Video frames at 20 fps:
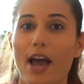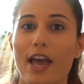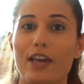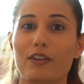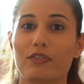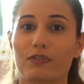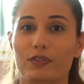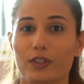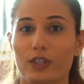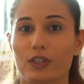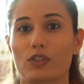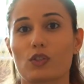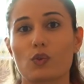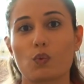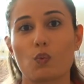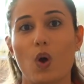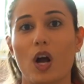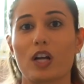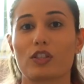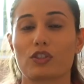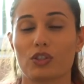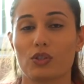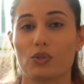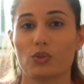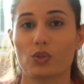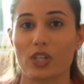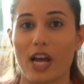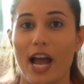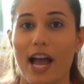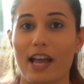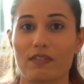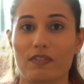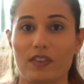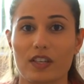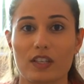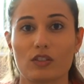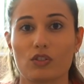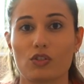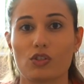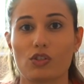I first want to dive
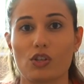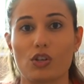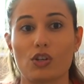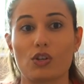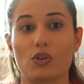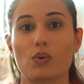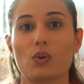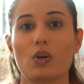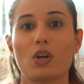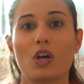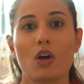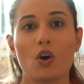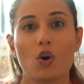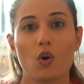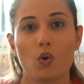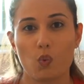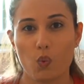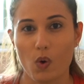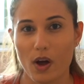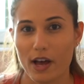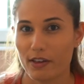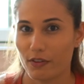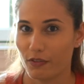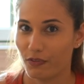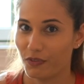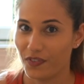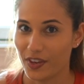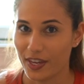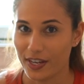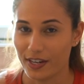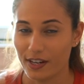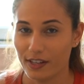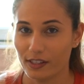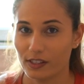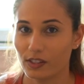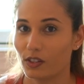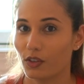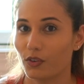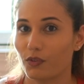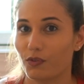into what
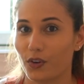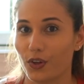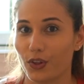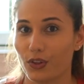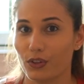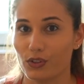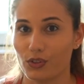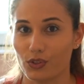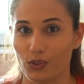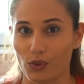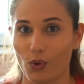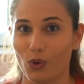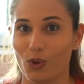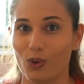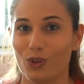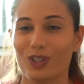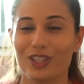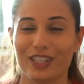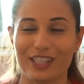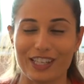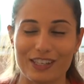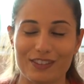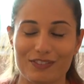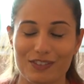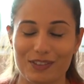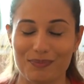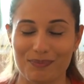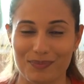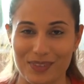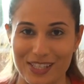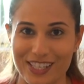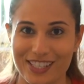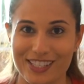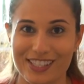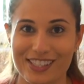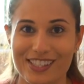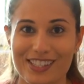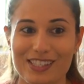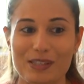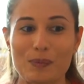fitness for the soul even
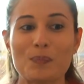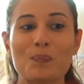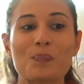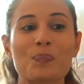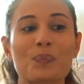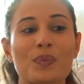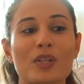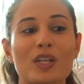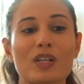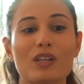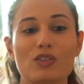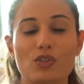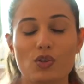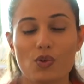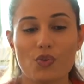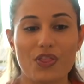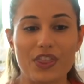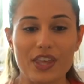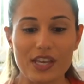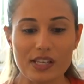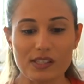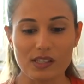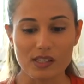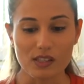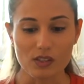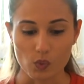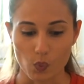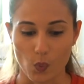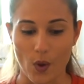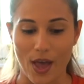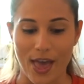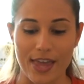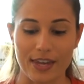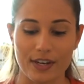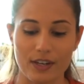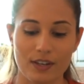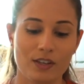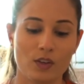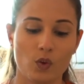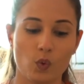means. So this is
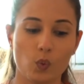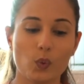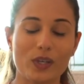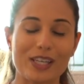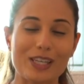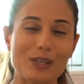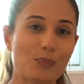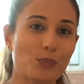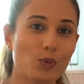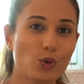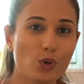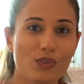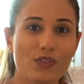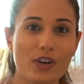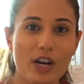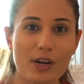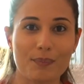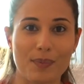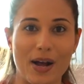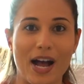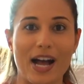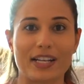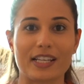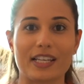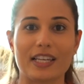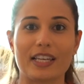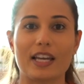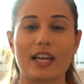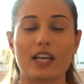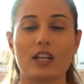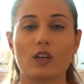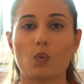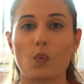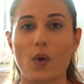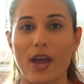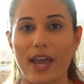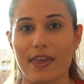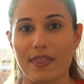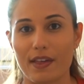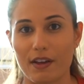when we move our body in a
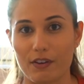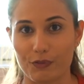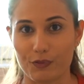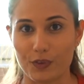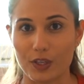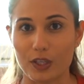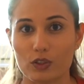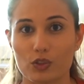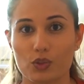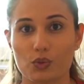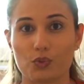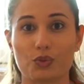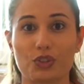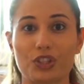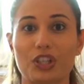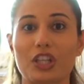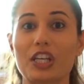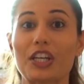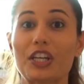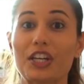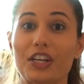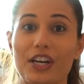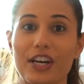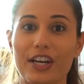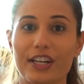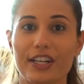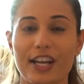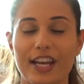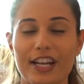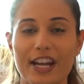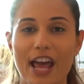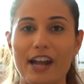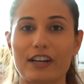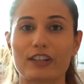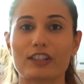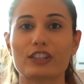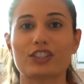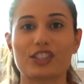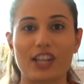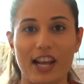way that feels really good and
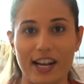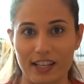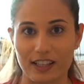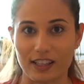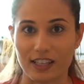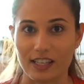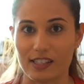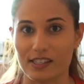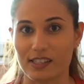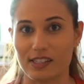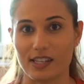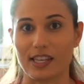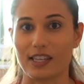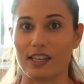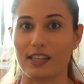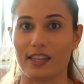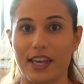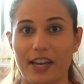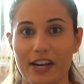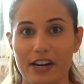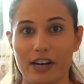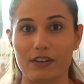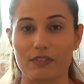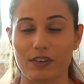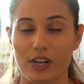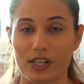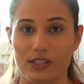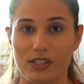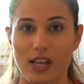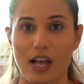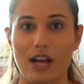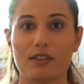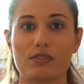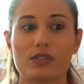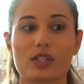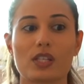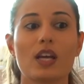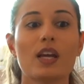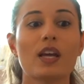energetically is taking care of ourselves.